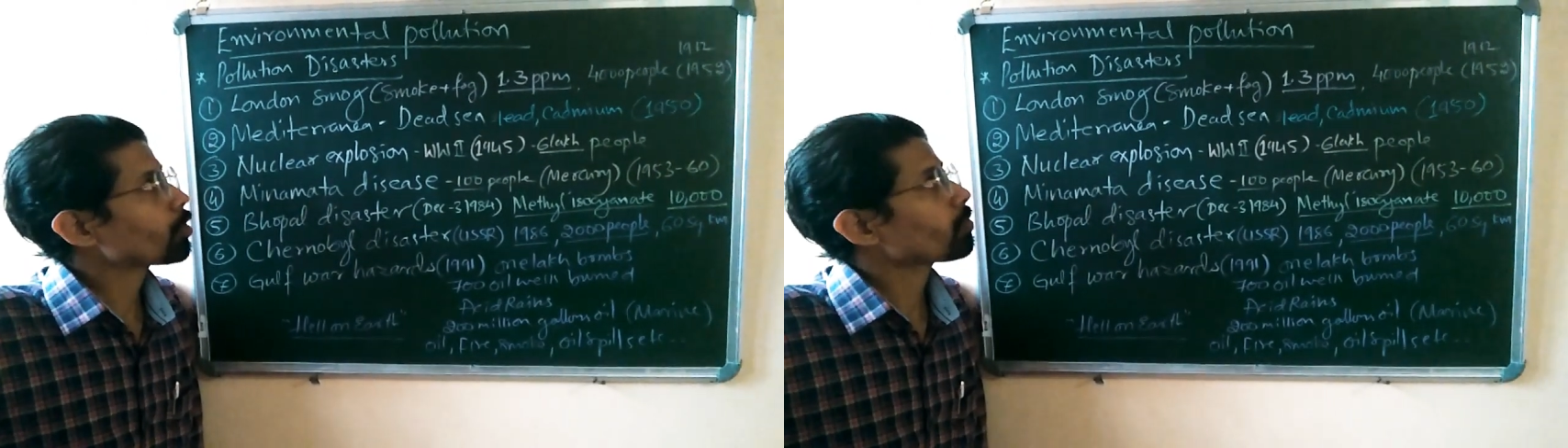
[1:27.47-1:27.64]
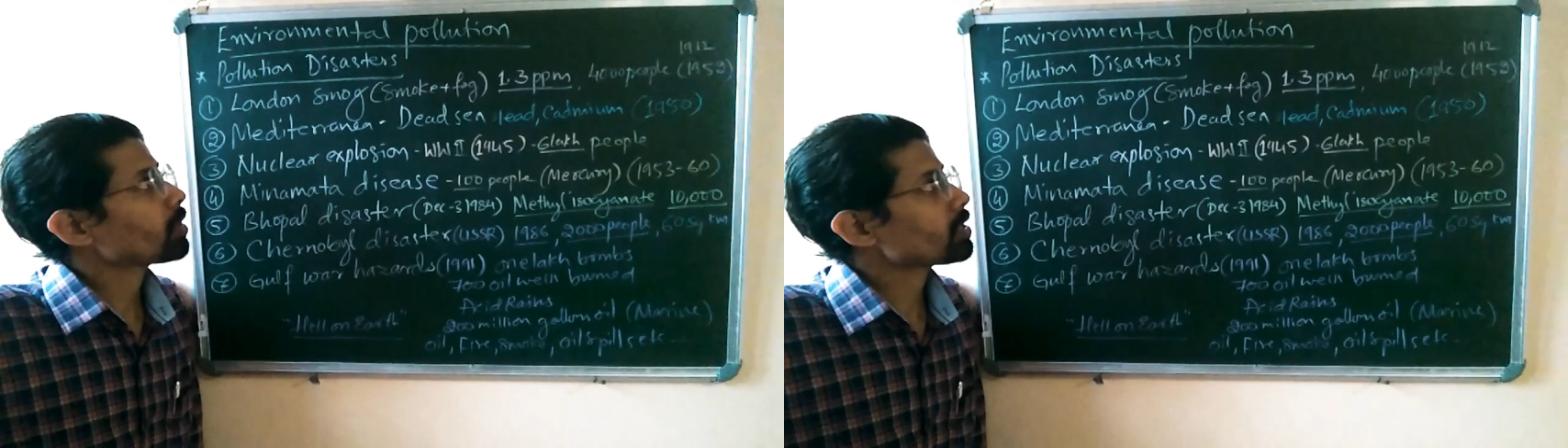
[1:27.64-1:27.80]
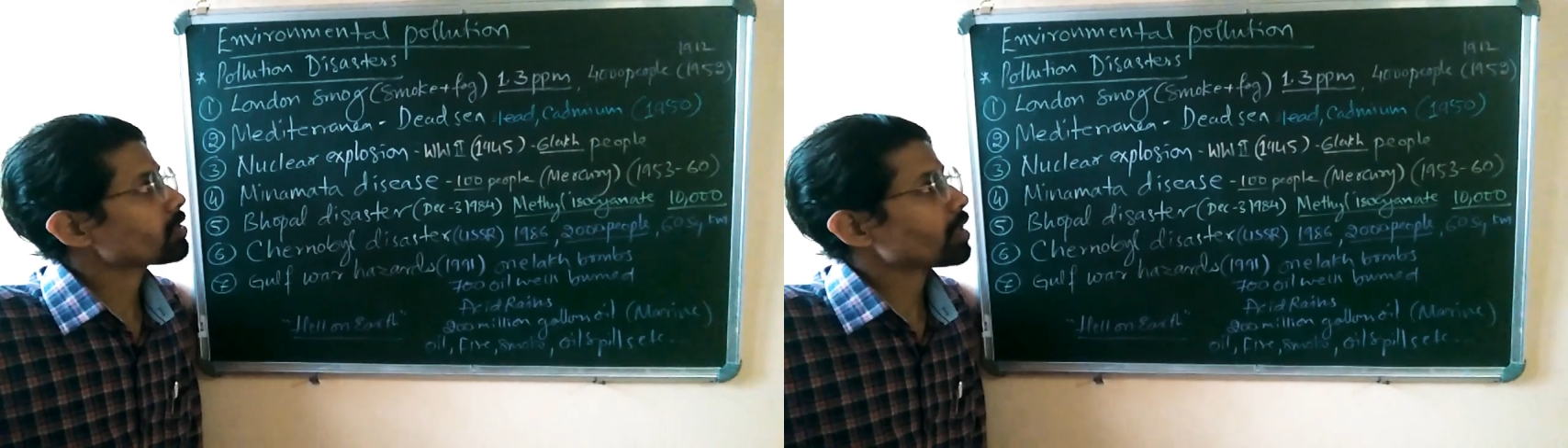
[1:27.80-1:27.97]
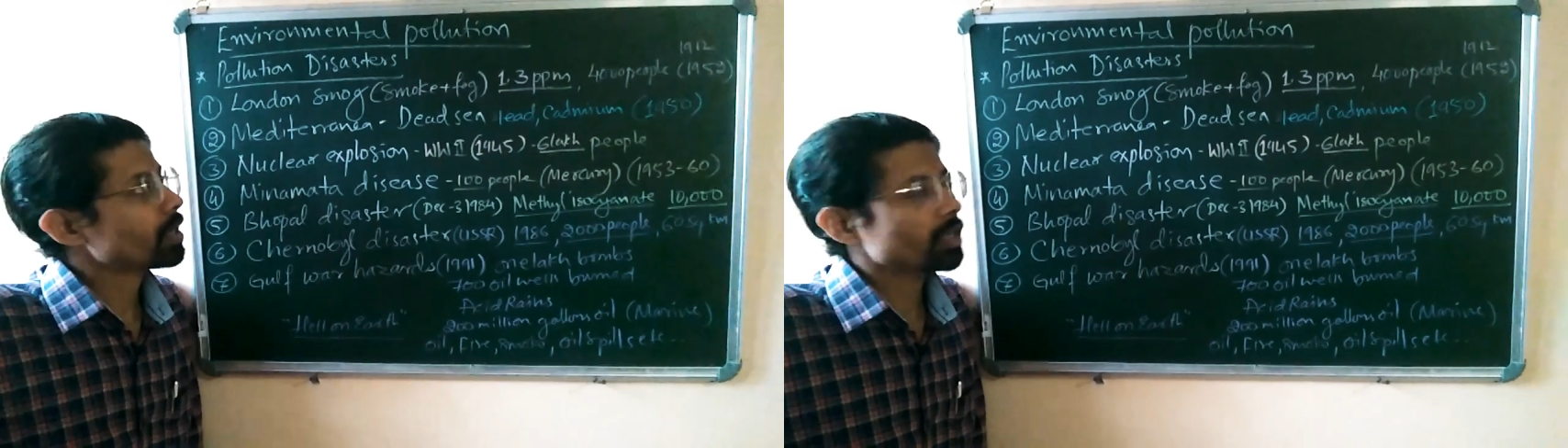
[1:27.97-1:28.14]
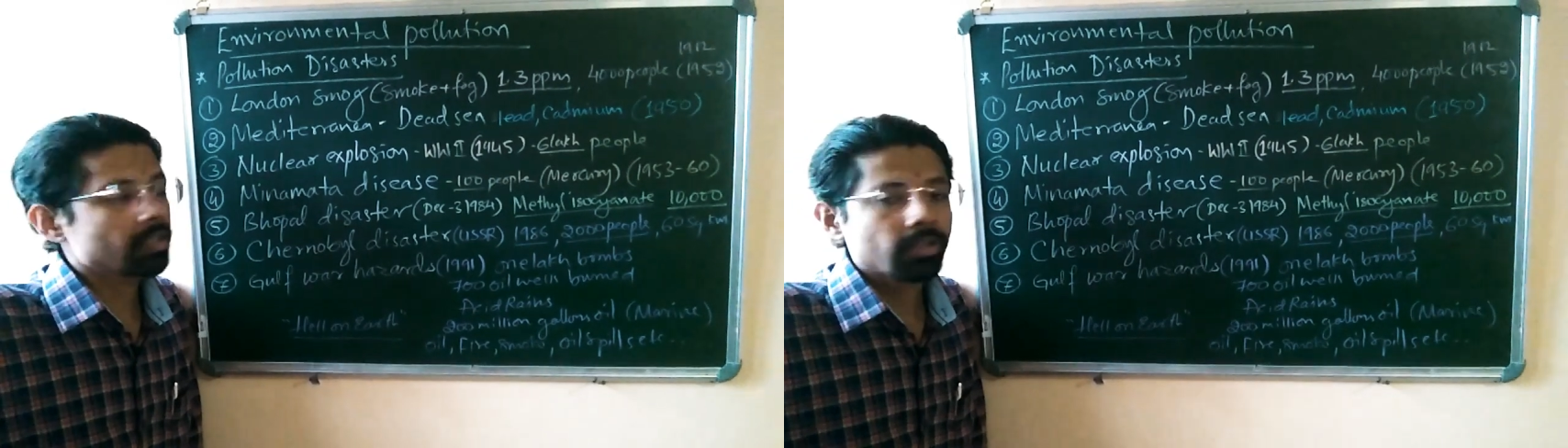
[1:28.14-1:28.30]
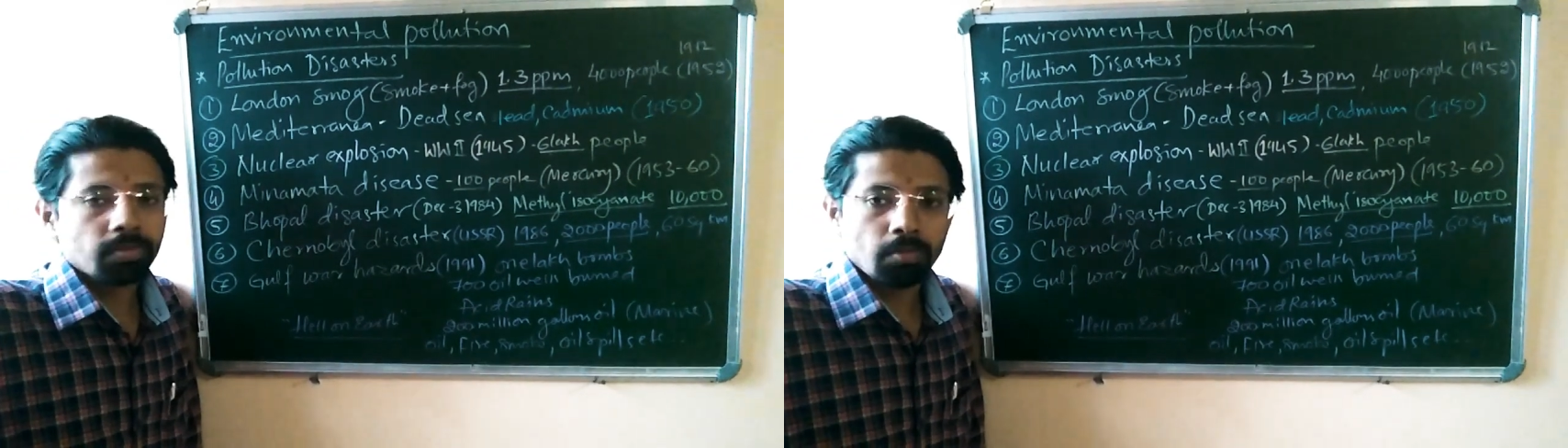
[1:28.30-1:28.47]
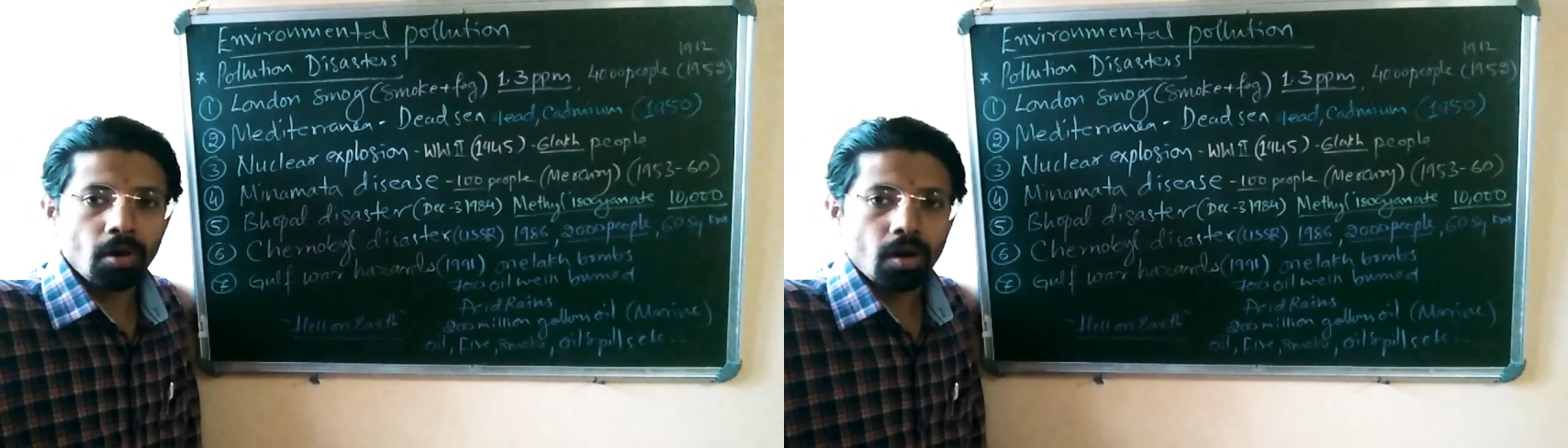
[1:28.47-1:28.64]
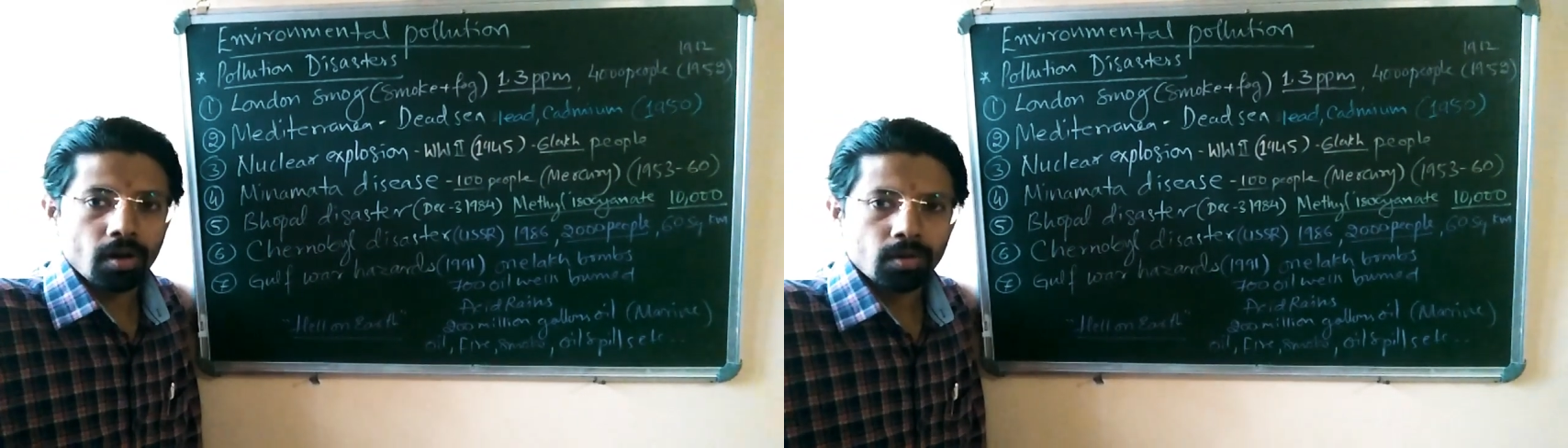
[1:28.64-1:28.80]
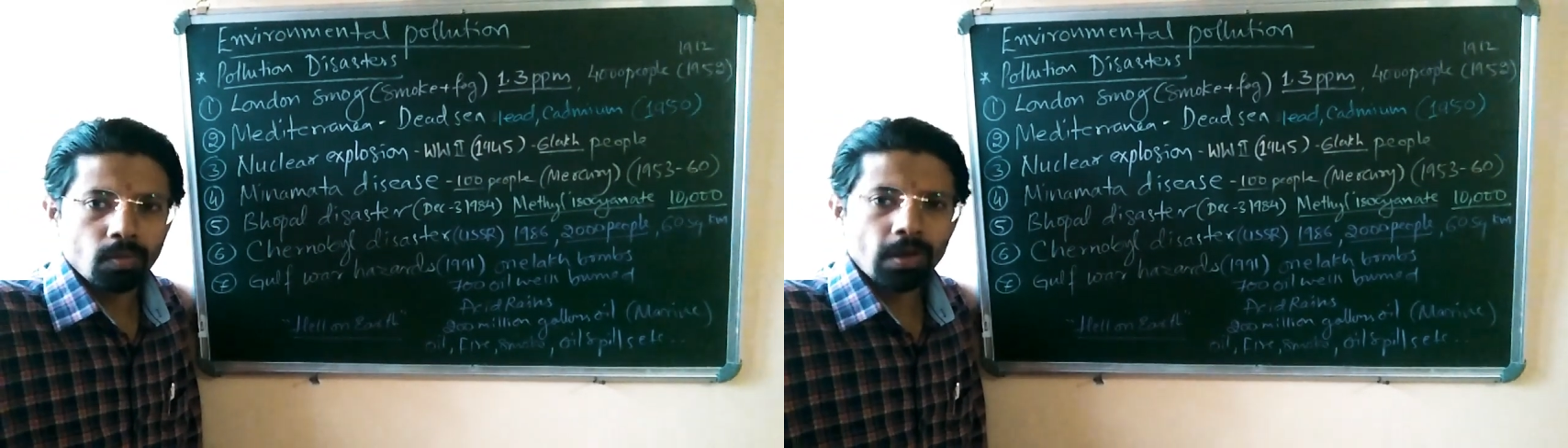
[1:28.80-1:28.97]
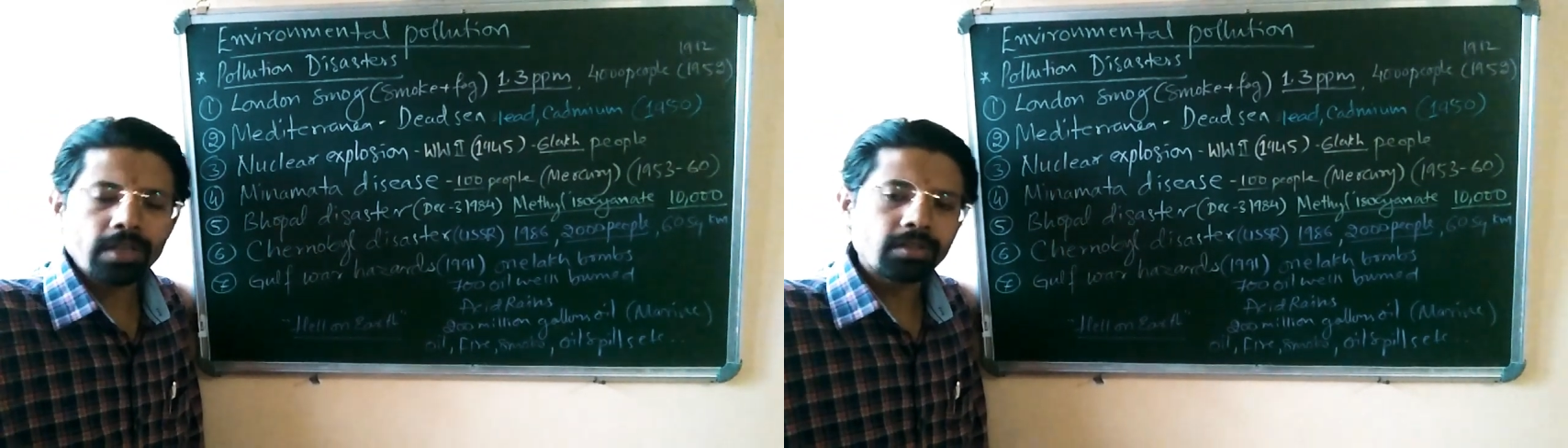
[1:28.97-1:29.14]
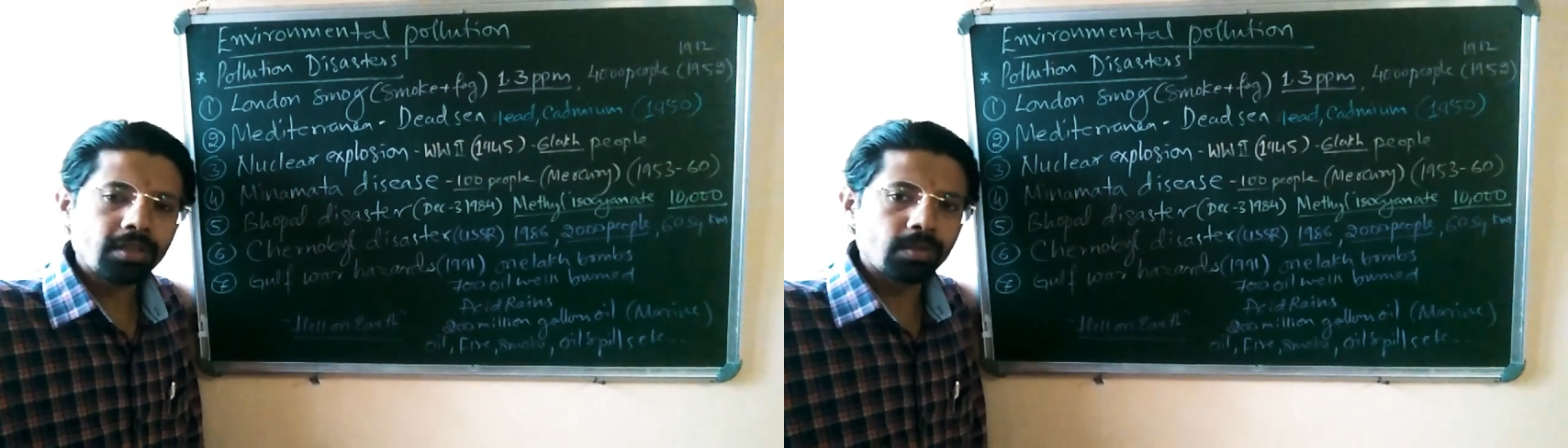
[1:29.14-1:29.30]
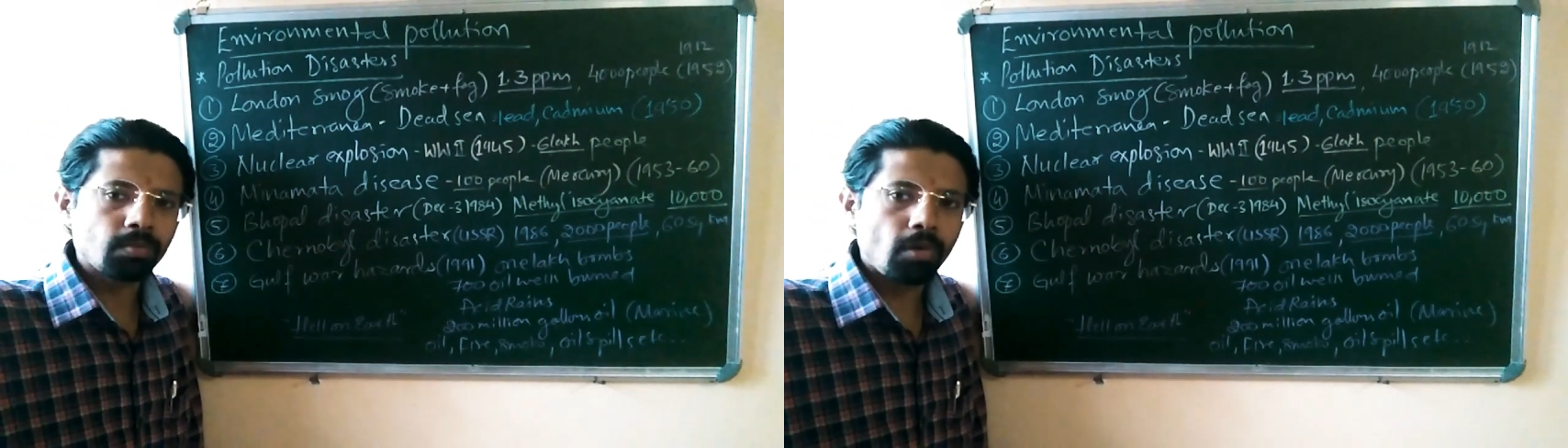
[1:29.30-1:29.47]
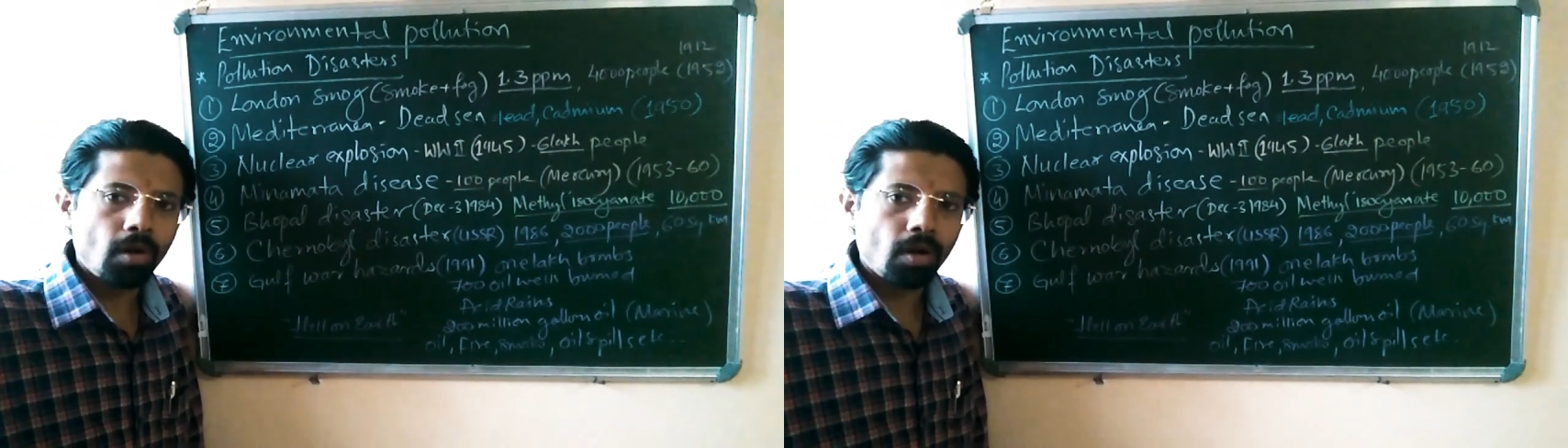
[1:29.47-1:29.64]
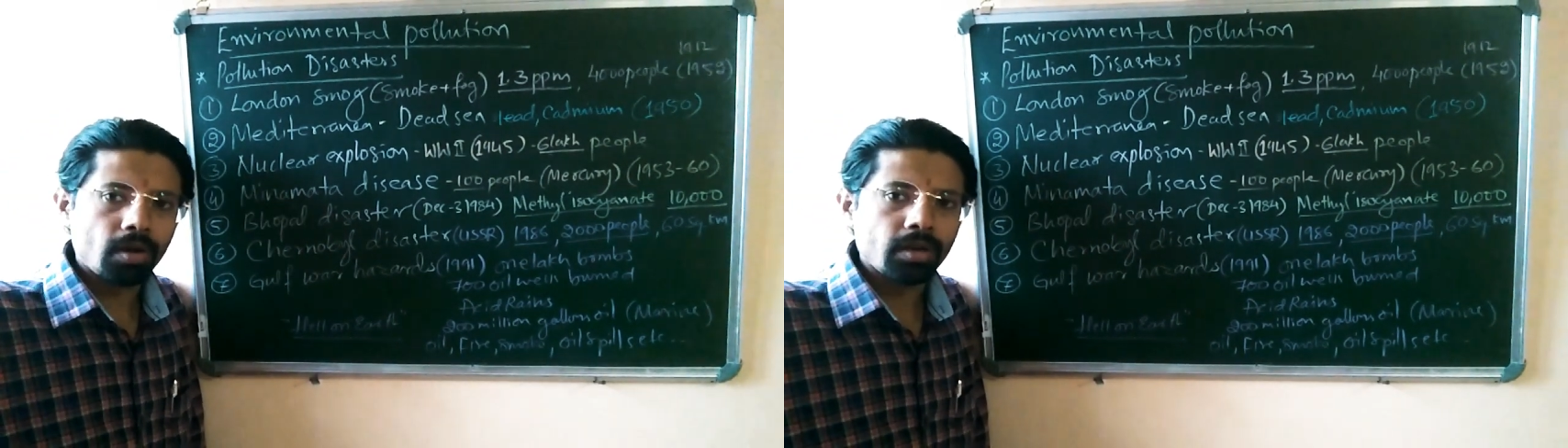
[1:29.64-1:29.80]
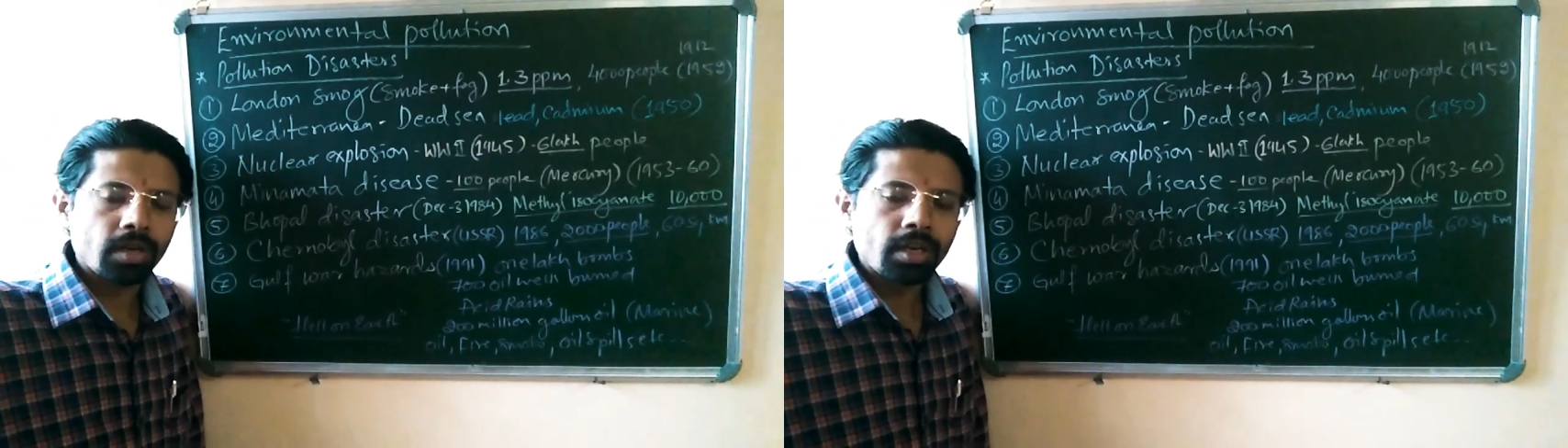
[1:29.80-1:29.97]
you call as London smog. What is a smog?